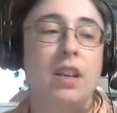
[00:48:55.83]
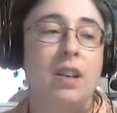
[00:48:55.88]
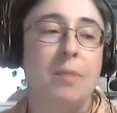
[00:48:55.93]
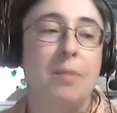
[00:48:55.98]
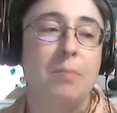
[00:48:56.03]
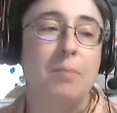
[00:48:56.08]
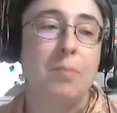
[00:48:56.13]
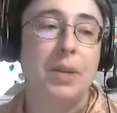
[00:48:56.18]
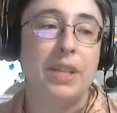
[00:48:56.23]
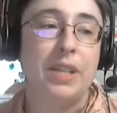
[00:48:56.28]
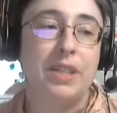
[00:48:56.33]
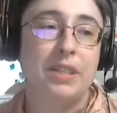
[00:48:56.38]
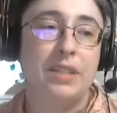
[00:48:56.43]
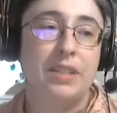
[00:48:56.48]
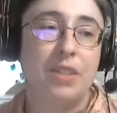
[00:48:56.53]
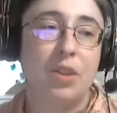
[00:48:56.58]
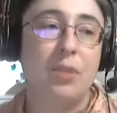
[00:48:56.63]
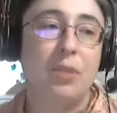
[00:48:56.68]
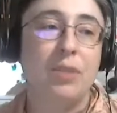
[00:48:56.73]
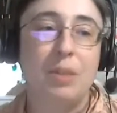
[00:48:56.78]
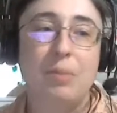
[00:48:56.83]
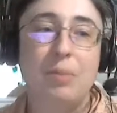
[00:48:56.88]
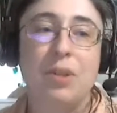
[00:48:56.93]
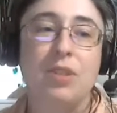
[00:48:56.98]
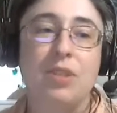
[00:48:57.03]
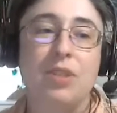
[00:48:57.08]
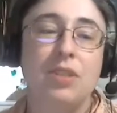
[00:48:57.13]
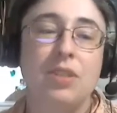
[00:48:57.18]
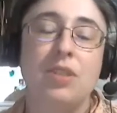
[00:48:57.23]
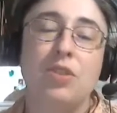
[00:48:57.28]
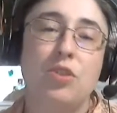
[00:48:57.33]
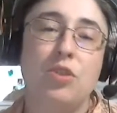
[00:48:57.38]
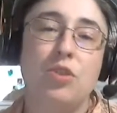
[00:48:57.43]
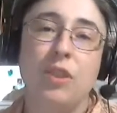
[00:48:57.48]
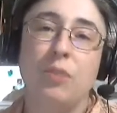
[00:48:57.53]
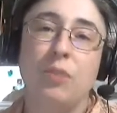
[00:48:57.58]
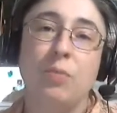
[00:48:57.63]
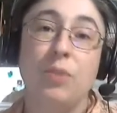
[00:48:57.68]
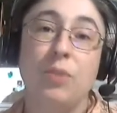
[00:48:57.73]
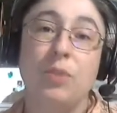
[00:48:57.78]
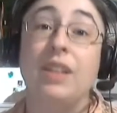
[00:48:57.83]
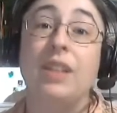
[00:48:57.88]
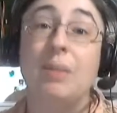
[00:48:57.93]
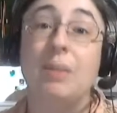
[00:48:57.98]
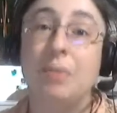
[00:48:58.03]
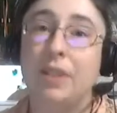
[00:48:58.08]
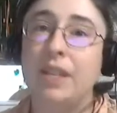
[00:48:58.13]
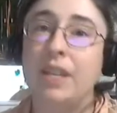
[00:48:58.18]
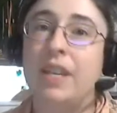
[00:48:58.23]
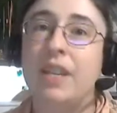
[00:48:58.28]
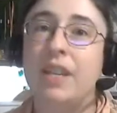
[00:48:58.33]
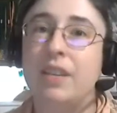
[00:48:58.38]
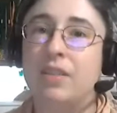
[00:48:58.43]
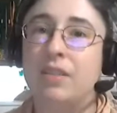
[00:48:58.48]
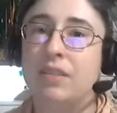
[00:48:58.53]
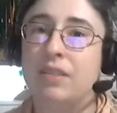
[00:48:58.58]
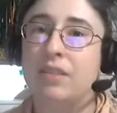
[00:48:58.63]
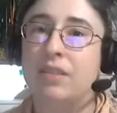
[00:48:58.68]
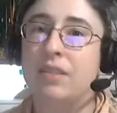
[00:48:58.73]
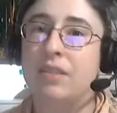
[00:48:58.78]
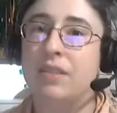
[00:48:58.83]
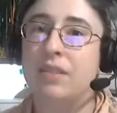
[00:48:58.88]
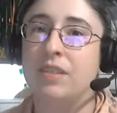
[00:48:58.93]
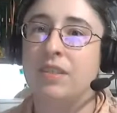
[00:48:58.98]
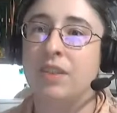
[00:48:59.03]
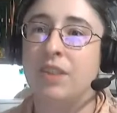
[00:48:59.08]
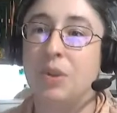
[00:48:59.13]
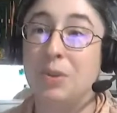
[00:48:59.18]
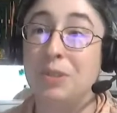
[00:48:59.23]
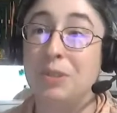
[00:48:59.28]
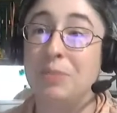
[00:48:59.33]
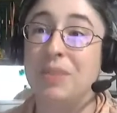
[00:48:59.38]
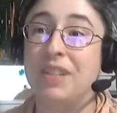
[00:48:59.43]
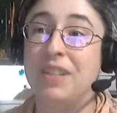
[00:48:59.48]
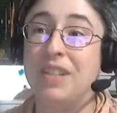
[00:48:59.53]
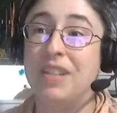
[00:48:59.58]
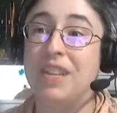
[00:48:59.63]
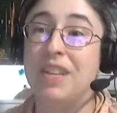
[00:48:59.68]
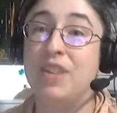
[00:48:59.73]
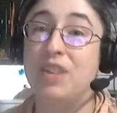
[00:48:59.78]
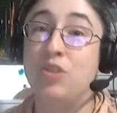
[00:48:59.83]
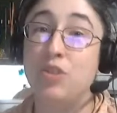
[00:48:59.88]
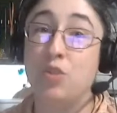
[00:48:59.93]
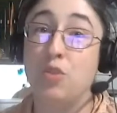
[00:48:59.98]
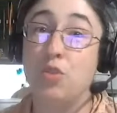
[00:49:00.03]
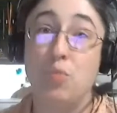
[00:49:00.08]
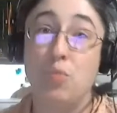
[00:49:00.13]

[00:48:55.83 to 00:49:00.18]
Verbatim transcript: but the only person that you can really please ultimately is you.